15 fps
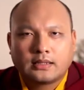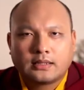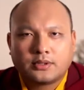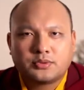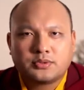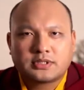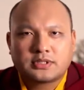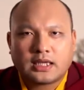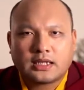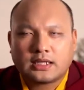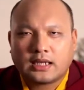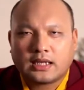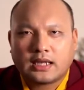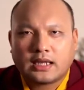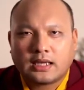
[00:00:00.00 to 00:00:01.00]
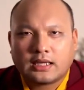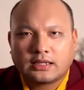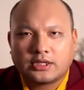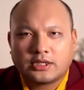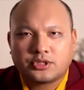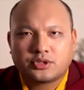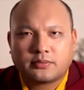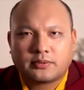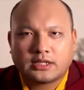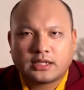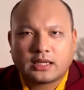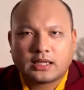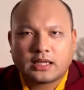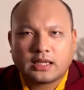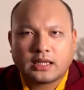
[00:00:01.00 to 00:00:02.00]
And so when
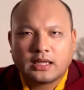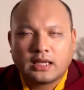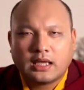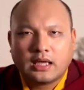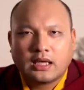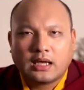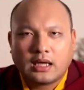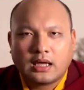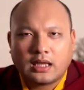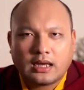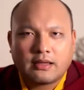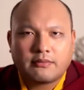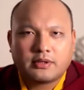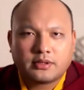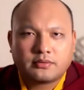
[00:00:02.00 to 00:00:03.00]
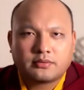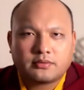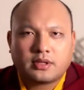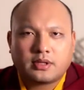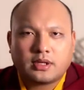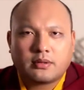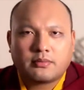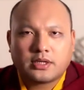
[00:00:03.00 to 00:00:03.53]
he asked that, then the yogi said,